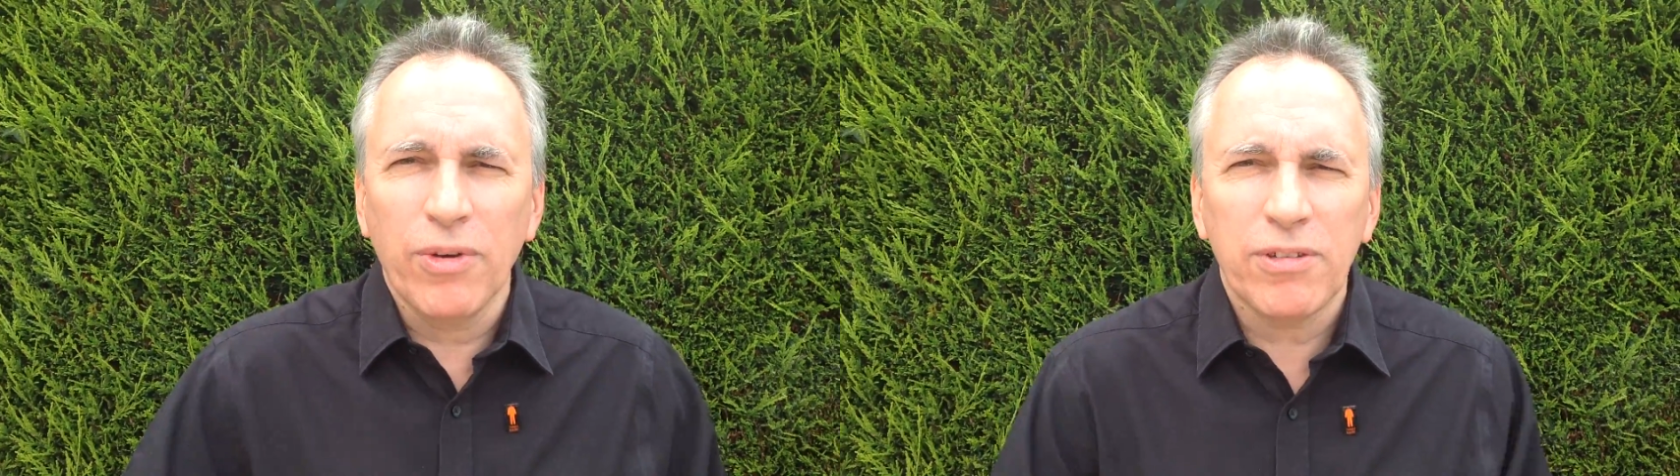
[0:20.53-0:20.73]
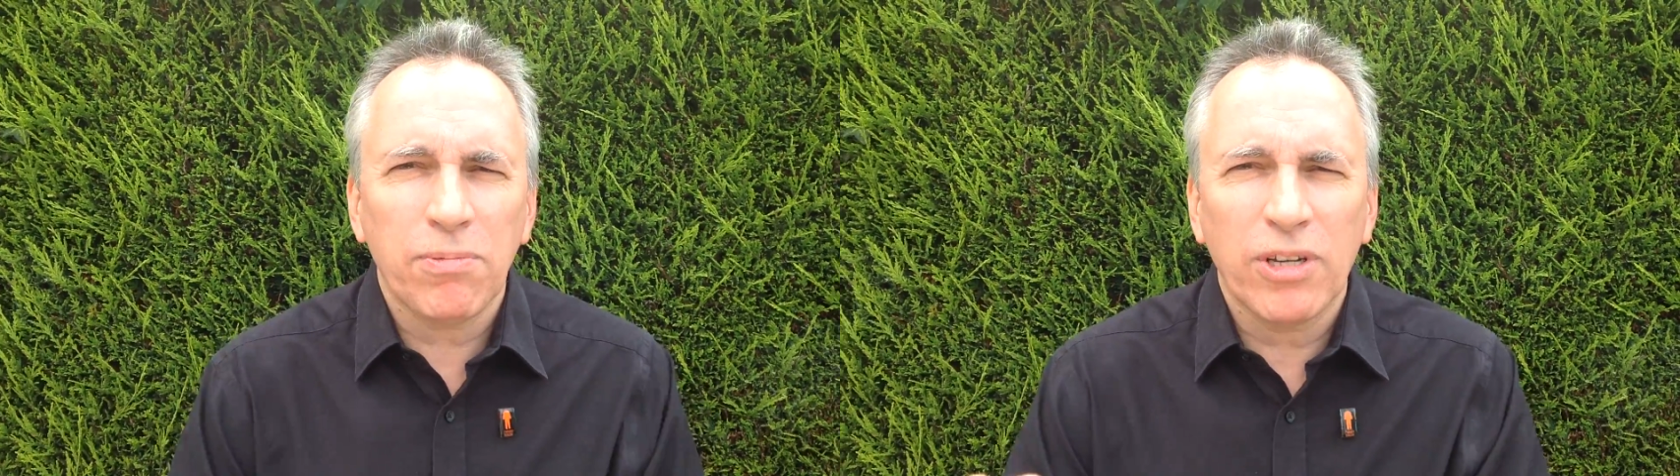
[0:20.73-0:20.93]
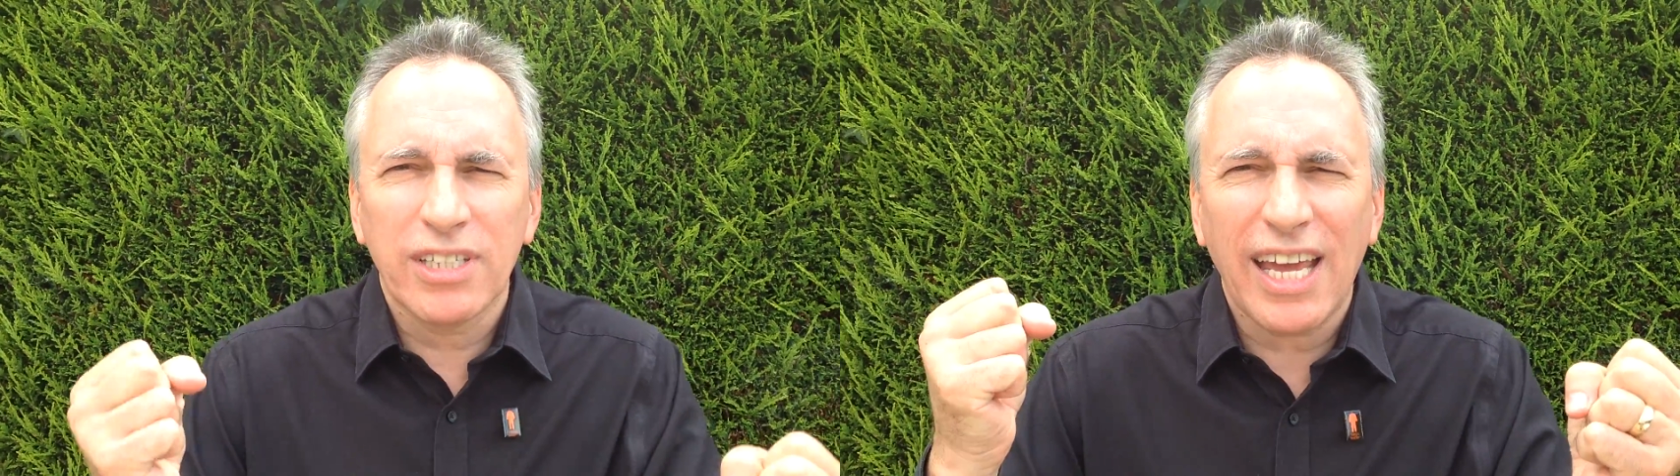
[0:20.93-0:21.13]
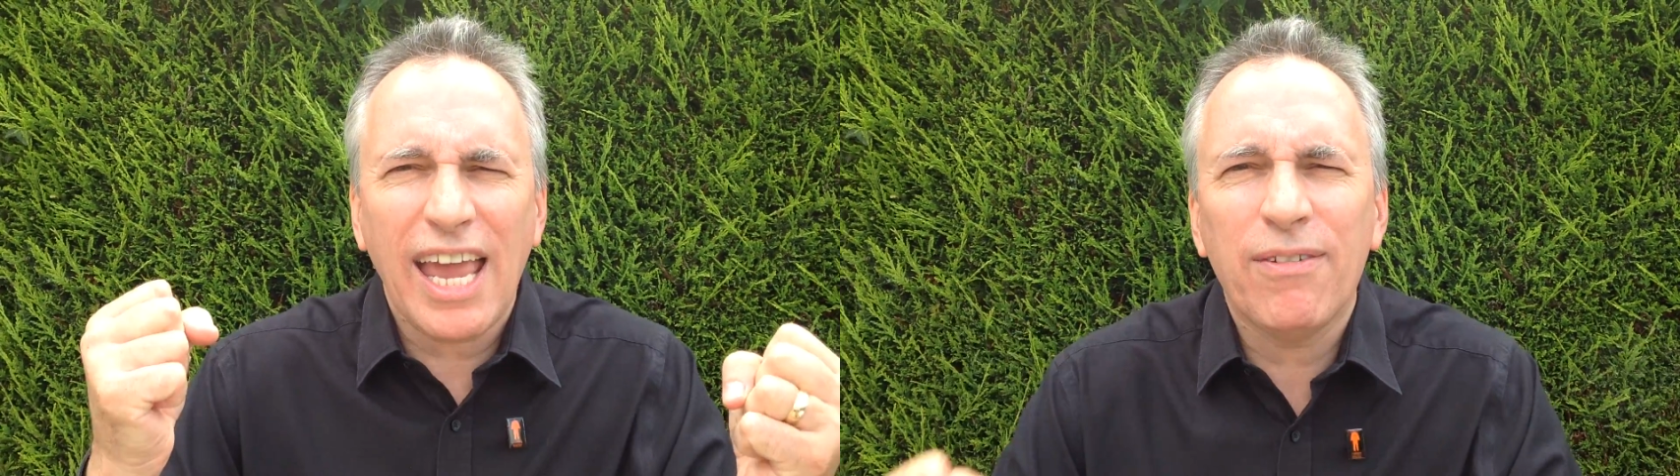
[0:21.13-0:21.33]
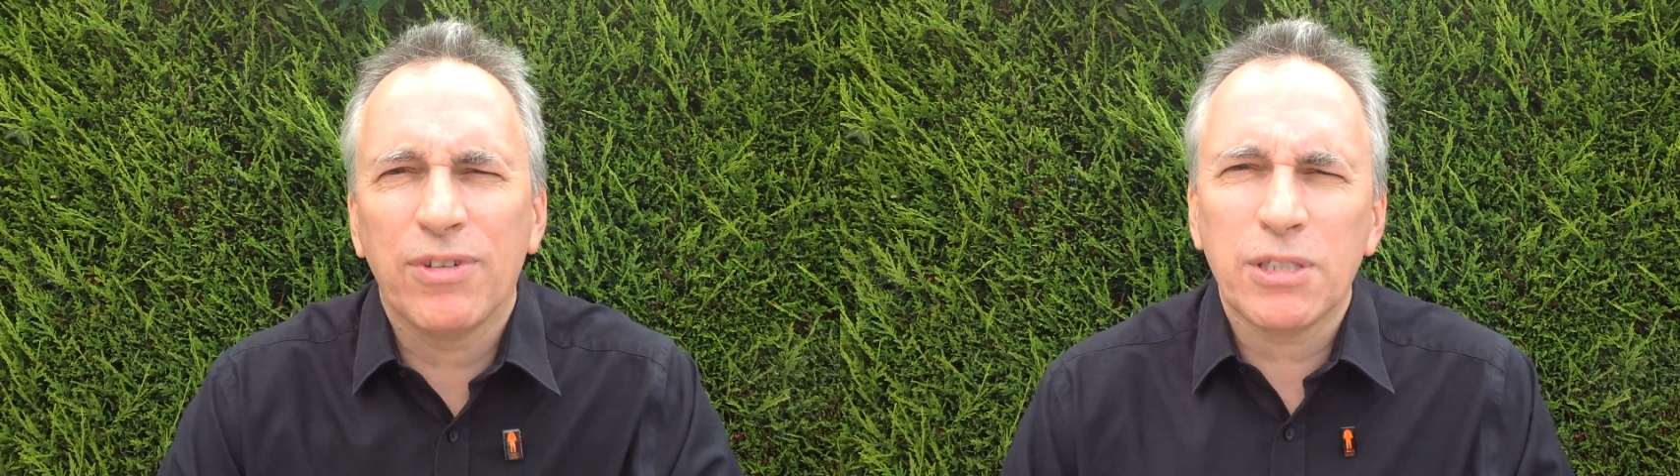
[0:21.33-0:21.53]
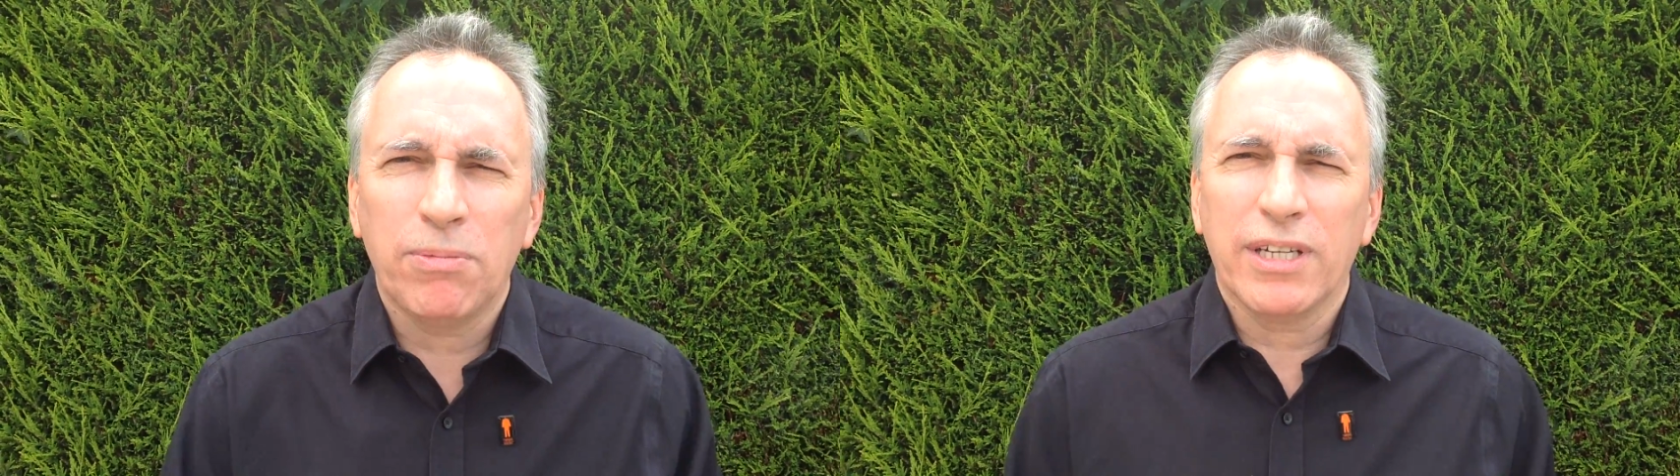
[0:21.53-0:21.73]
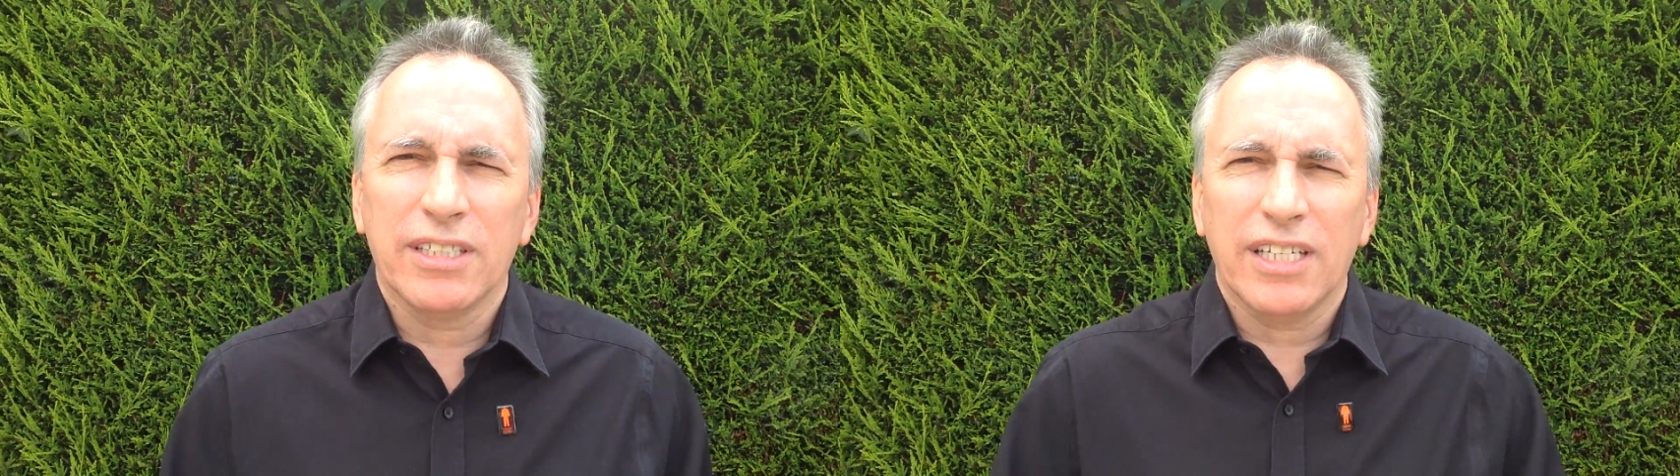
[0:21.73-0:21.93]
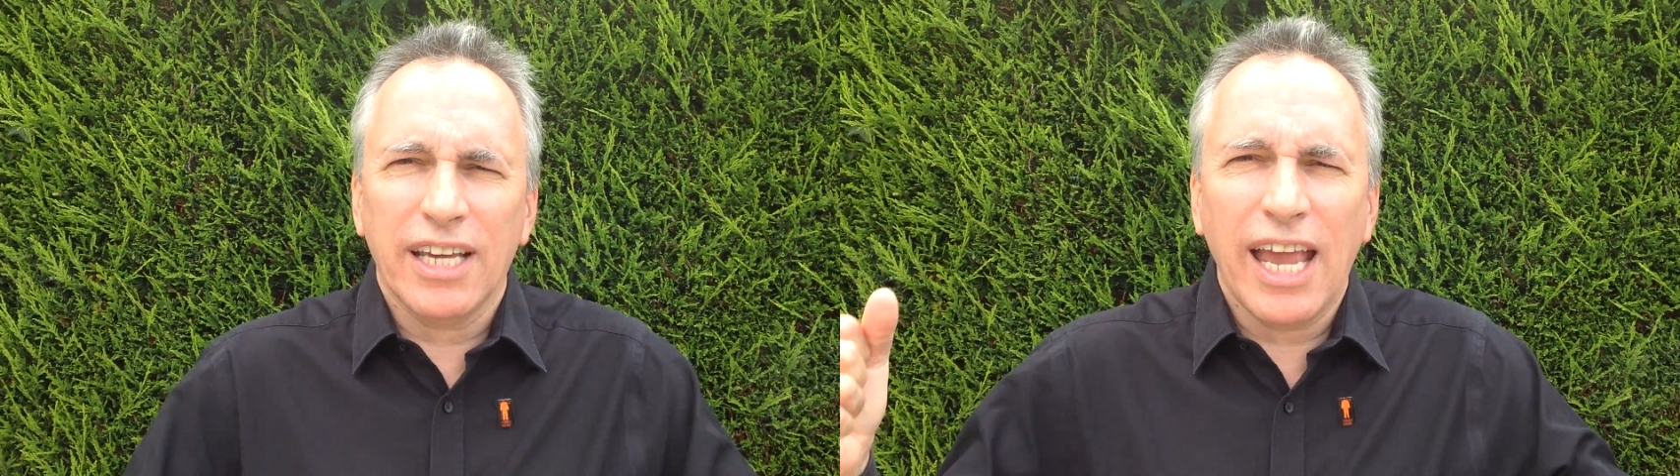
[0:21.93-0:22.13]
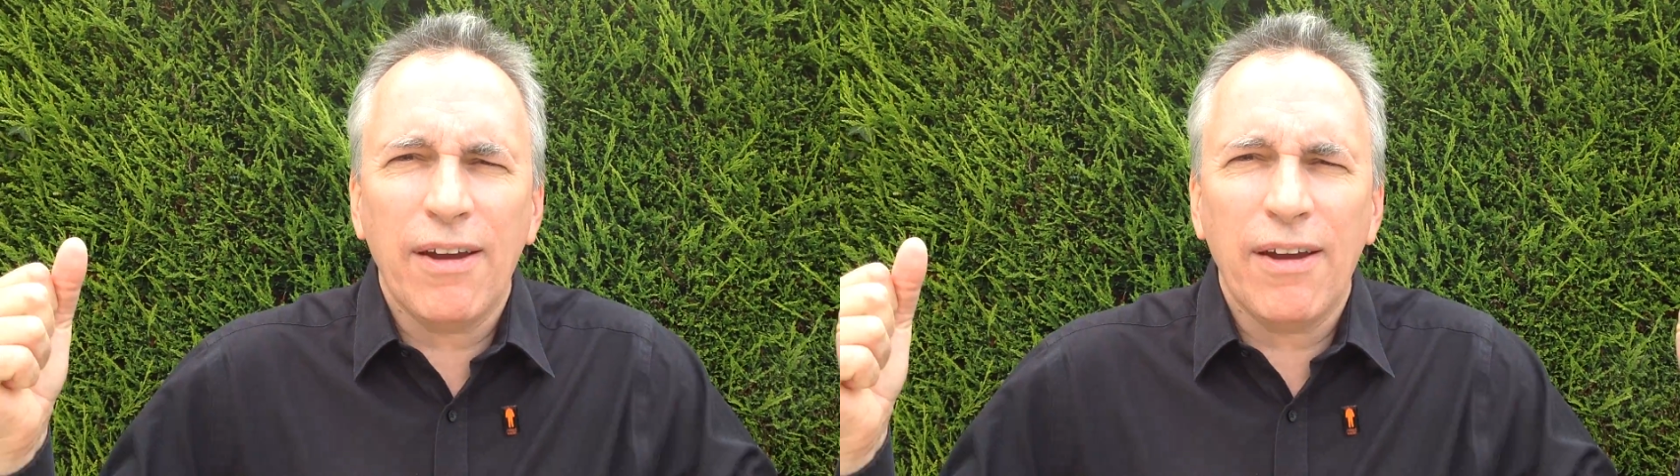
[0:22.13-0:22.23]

We've spoken to every speaker today,